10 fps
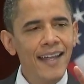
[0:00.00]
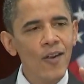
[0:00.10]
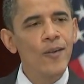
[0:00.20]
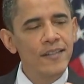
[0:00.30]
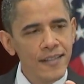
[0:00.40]

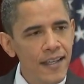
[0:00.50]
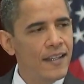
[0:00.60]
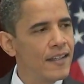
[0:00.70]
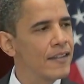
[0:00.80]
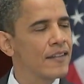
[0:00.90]

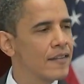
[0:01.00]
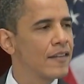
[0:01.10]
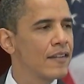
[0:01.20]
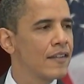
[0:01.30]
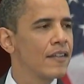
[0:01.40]
guarantee
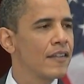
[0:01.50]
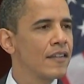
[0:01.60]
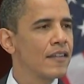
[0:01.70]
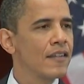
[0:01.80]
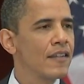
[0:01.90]

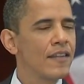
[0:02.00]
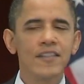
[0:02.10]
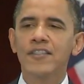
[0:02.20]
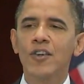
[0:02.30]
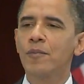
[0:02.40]
that
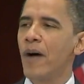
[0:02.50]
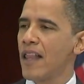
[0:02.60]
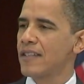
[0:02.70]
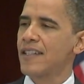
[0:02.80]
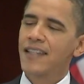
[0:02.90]
this is good
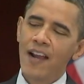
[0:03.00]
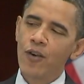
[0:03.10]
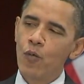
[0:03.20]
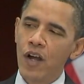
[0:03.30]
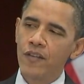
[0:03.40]
politics.
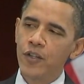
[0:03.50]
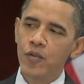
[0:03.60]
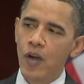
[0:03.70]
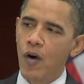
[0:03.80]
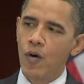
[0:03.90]
Every one of you
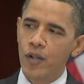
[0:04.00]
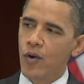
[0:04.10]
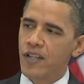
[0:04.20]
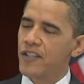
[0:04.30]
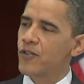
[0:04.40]
know
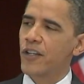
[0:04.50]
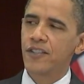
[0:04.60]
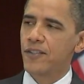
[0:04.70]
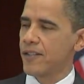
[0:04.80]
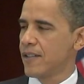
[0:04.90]
your
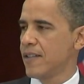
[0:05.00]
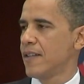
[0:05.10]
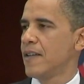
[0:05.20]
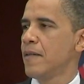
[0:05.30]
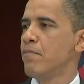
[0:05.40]
districts
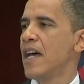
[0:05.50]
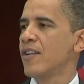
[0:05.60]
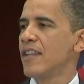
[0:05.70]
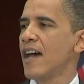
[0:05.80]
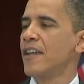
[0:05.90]

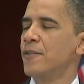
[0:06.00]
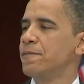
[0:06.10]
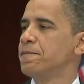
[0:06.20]
better than I do.